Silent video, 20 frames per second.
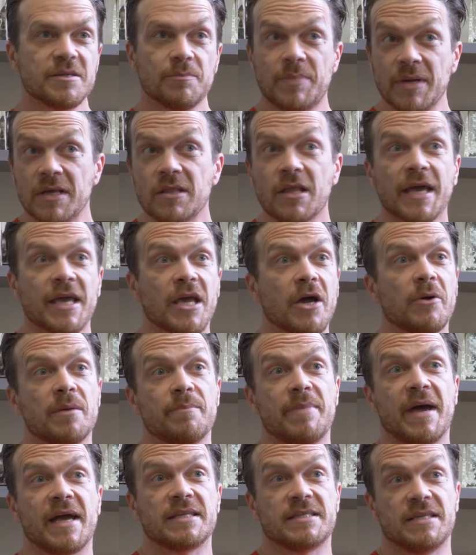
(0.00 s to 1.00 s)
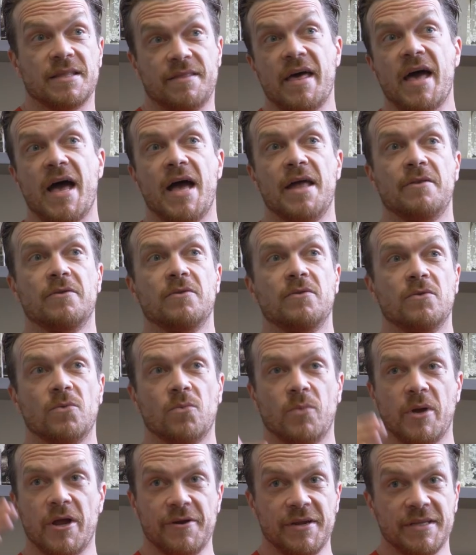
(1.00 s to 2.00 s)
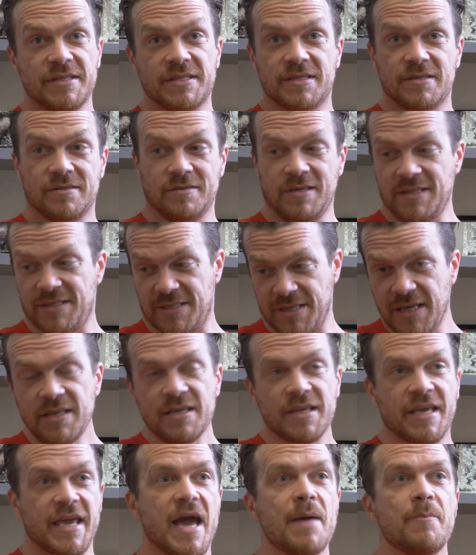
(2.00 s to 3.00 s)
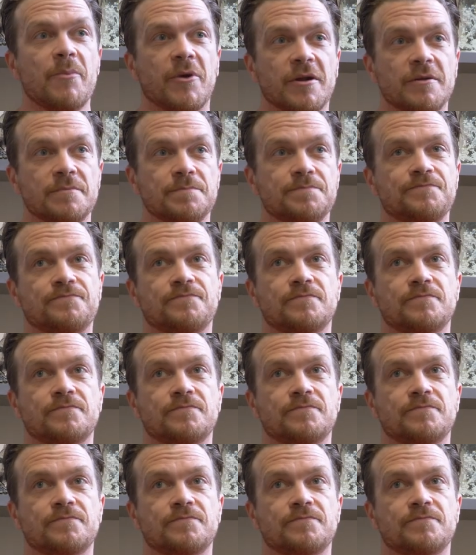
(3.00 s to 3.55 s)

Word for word: a bit like going back to that, where it's it's in camera,